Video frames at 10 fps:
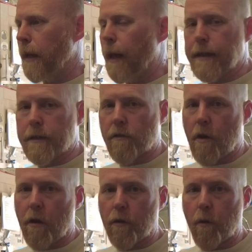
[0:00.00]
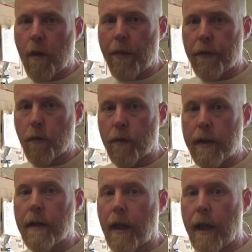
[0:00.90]
later on when they do the
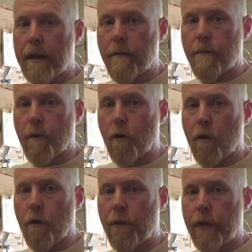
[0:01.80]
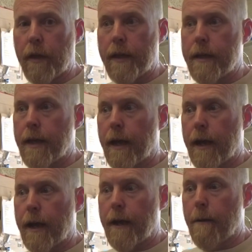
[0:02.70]
inlay for the
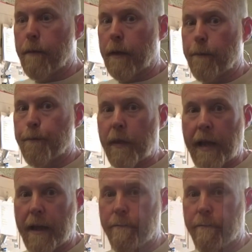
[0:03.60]
K5